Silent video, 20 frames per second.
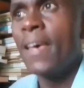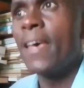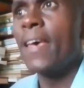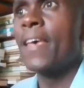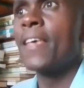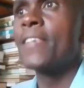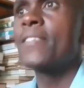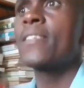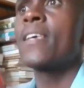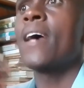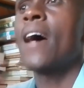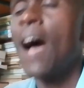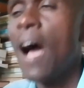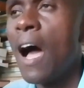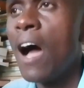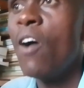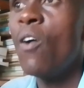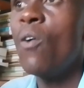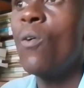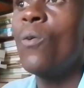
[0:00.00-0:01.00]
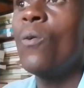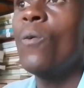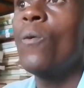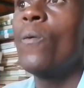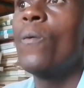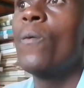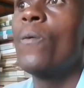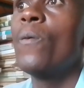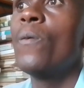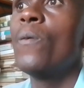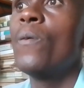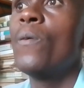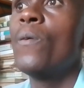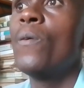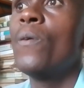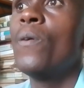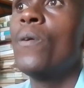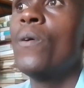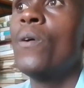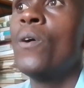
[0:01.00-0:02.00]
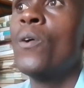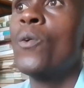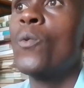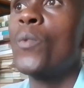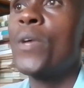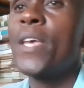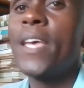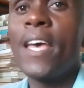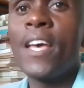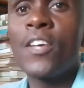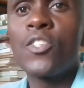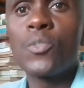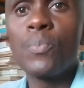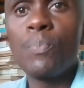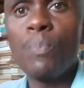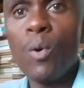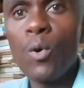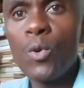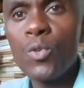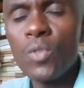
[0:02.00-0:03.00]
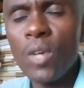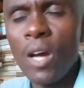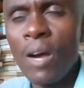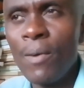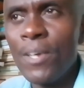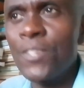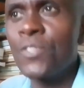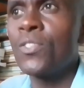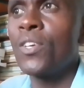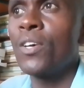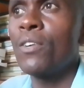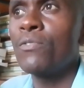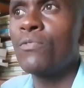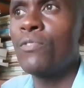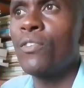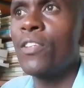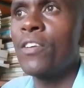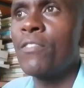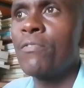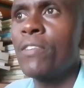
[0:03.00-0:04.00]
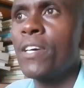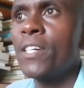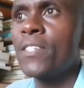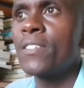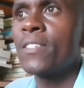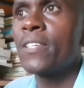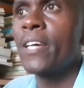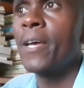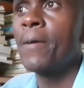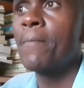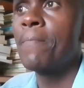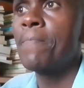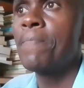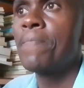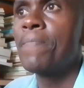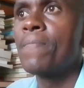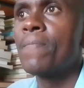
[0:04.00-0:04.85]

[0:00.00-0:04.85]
is how we expose ourselves for the first time